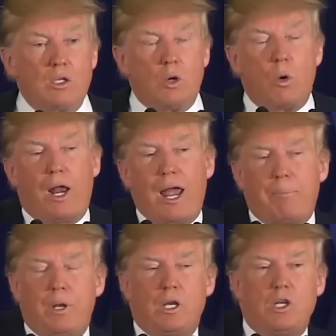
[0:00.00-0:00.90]
So, what
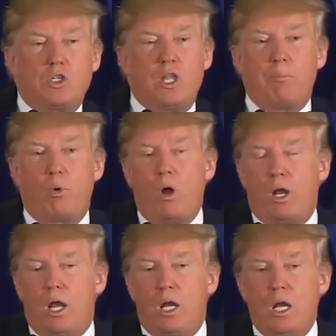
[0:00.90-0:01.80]
happened is they
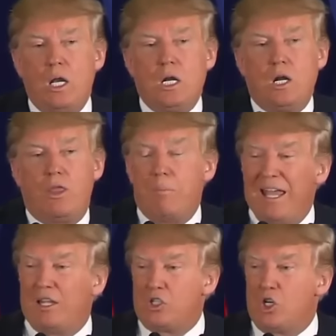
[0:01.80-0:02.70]
brought in the
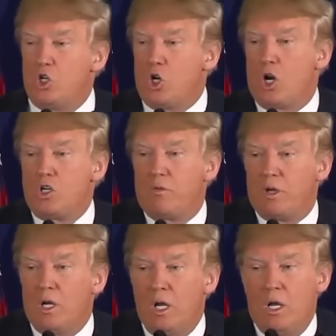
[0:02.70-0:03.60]
man that's in charge of
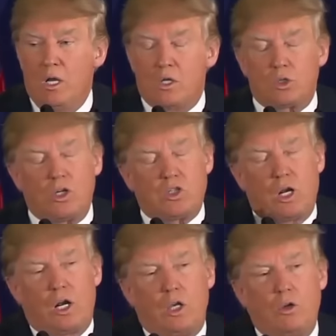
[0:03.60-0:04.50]
it. So I
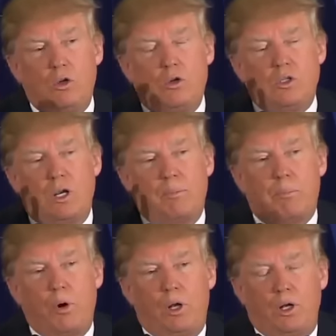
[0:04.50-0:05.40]
said, Are you using a
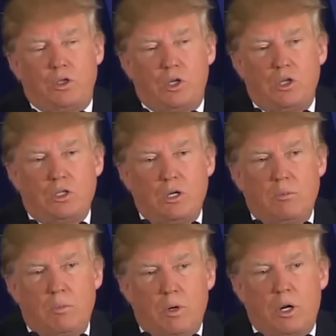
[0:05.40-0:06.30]
boiler
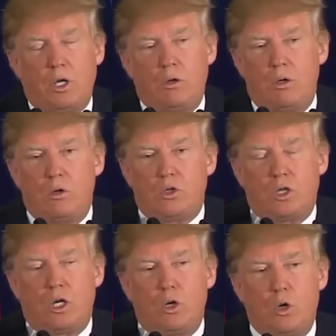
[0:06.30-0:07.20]
system? Are you
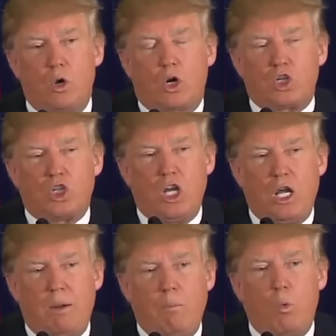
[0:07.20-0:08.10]
using New York
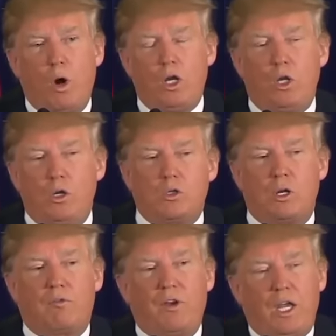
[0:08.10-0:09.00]
steam? What are you
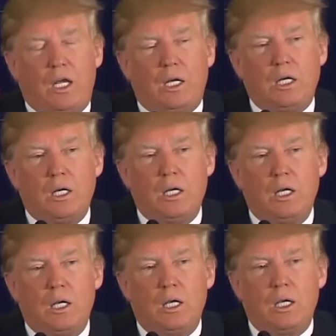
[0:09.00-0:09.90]
using for heat?
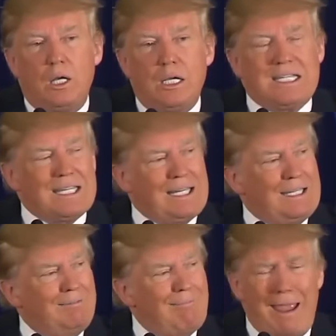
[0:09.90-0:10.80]
He said,
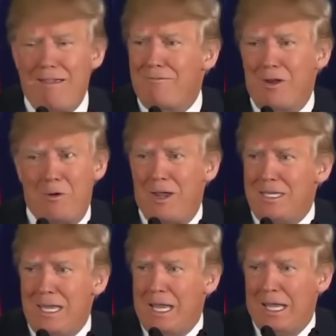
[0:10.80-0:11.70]
I have no
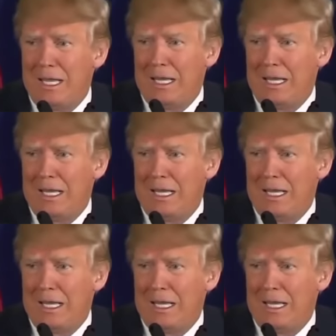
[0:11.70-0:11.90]
idea.